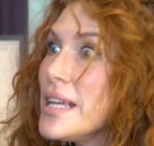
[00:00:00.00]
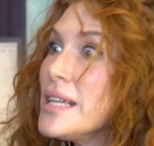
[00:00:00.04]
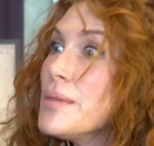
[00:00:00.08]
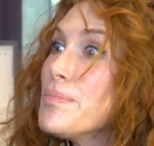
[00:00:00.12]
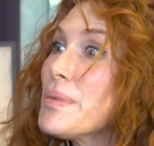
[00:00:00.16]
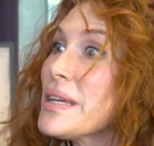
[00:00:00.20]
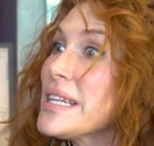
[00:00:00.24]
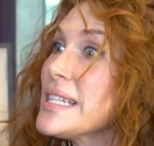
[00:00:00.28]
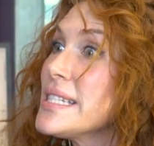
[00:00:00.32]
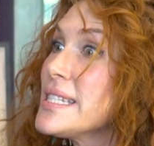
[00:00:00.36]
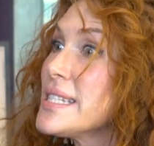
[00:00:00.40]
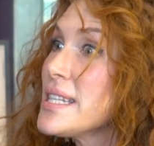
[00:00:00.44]

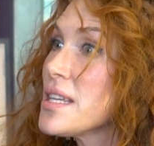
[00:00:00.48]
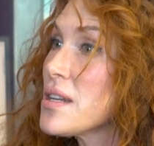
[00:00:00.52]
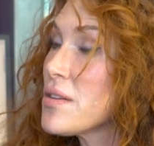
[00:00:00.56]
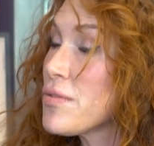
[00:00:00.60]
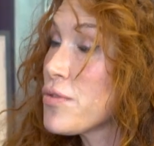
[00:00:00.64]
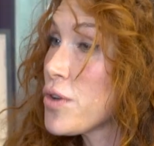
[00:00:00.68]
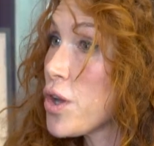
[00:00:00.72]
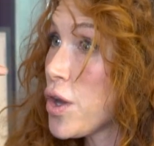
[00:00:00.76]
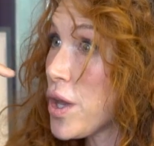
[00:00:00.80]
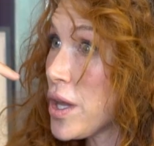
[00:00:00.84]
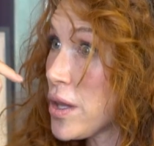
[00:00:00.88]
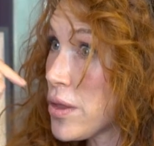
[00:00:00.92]
But instead
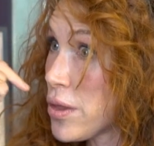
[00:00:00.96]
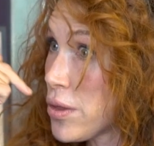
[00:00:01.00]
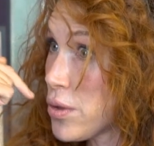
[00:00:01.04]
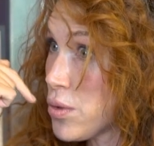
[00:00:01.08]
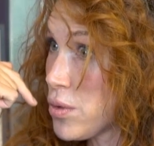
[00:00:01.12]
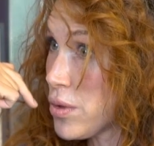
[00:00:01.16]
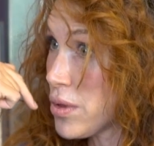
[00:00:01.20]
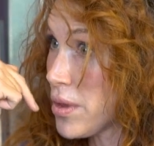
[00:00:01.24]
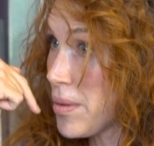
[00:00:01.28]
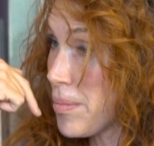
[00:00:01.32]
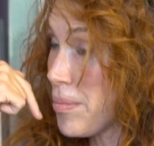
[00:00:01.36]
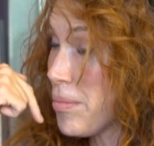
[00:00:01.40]
of going
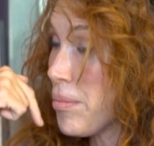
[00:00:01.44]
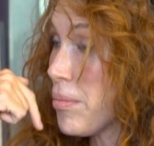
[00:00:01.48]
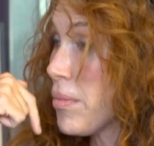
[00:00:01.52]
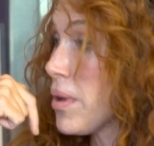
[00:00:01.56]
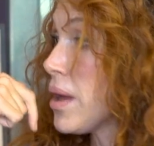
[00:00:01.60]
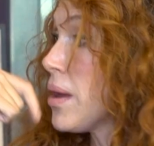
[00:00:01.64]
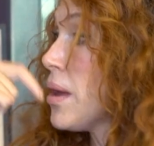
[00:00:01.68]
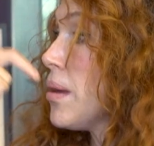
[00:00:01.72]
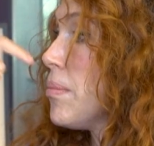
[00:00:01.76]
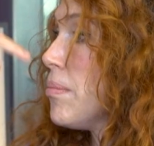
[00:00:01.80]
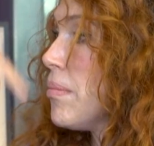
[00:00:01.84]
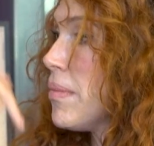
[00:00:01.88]
through the
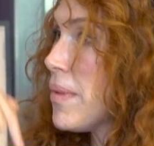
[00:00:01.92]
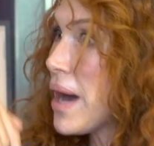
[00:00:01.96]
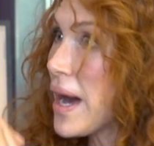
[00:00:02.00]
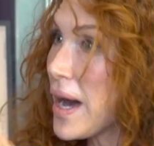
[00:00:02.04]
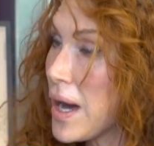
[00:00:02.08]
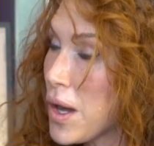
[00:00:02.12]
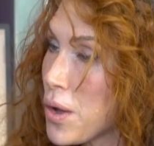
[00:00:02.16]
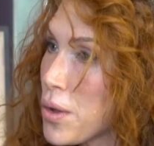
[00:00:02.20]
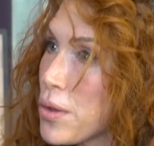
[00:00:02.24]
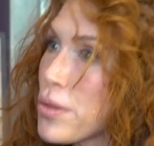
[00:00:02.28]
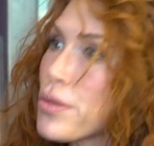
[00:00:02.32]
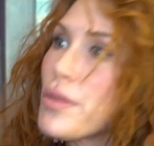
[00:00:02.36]

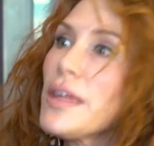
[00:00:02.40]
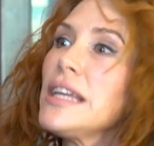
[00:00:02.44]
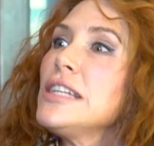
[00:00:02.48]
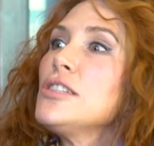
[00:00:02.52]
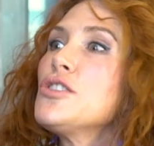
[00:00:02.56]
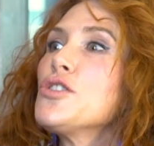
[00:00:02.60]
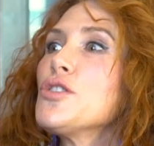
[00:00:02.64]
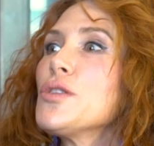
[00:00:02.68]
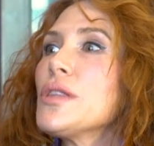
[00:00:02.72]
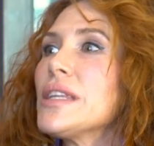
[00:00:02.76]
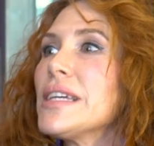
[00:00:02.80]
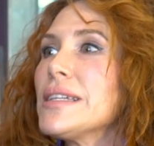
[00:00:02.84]
mouth
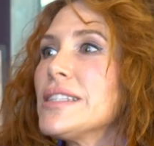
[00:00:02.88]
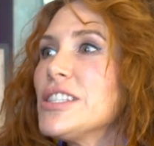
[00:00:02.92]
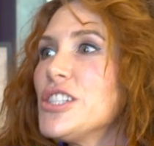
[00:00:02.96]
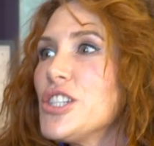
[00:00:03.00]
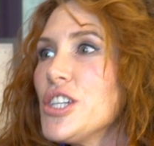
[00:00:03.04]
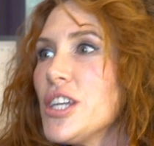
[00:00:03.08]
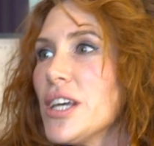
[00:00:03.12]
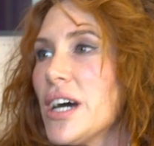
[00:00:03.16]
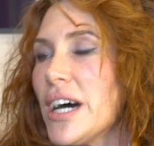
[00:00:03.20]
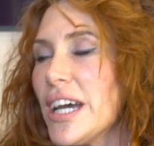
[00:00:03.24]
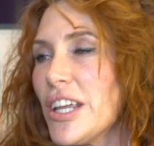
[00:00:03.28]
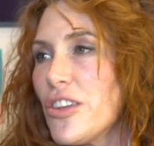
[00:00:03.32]
into the
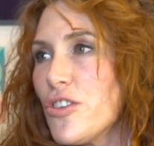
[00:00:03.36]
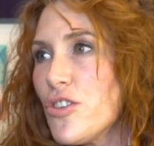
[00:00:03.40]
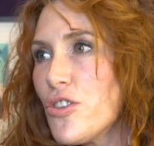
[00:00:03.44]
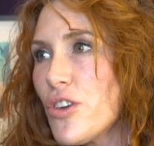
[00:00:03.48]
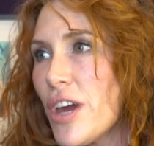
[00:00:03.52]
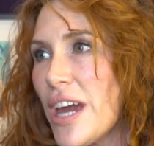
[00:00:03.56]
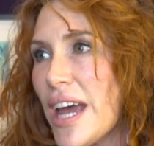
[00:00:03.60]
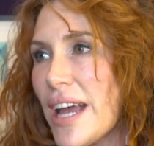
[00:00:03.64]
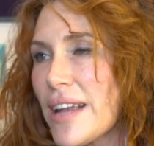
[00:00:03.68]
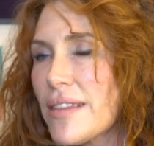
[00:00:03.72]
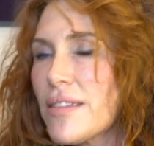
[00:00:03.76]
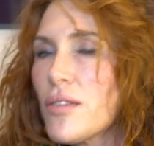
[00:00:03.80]
GI
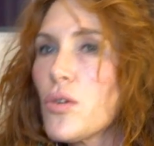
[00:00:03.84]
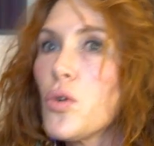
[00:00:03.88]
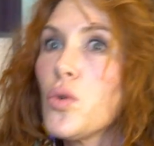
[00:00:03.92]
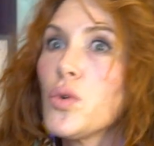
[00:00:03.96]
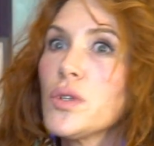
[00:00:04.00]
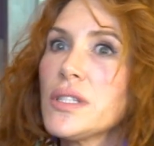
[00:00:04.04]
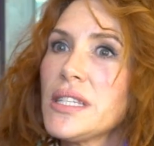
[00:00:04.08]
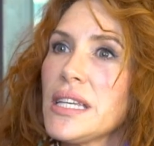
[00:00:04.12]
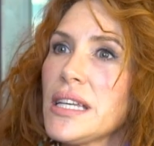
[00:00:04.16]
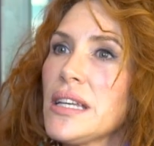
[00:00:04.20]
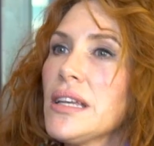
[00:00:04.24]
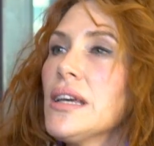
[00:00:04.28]
tract,
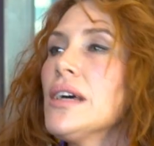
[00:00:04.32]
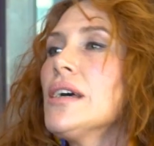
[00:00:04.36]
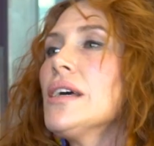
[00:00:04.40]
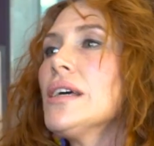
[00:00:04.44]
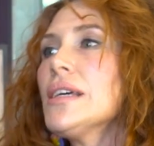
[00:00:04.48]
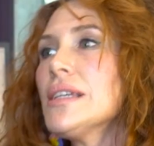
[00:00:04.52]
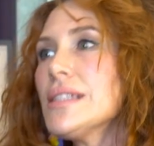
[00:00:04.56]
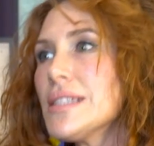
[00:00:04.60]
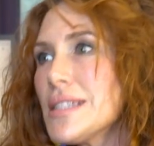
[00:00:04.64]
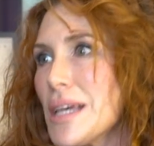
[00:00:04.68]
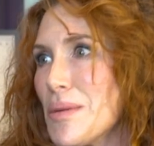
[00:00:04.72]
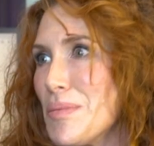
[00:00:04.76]
causing
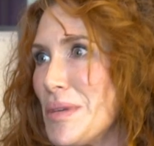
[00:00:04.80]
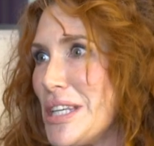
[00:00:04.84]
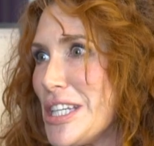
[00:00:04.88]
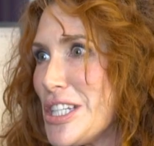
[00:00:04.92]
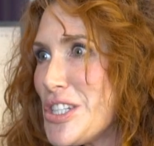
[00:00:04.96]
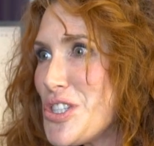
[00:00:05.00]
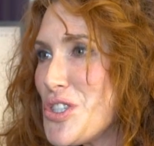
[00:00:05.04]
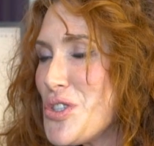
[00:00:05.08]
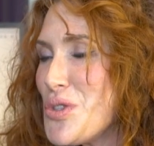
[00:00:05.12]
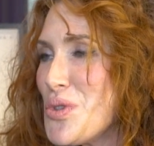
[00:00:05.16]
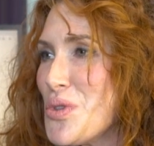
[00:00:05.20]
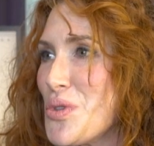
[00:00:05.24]
some
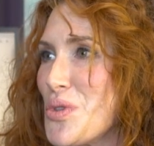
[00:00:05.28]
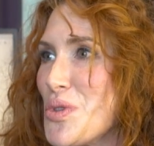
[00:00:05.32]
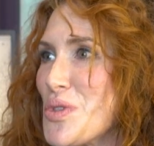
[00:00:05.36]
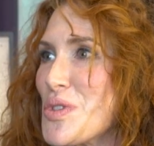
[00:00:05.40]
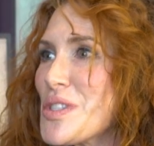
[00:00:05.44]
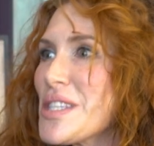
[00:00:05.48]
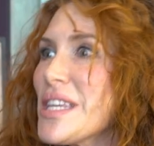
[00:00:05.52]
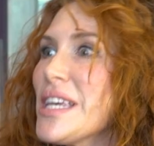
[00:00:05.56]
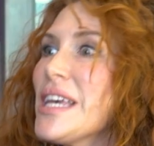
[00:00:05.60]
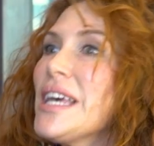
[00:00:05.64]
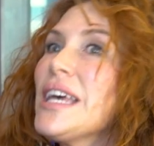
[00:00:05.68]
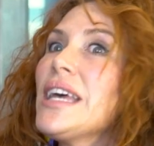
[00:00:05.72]
issues,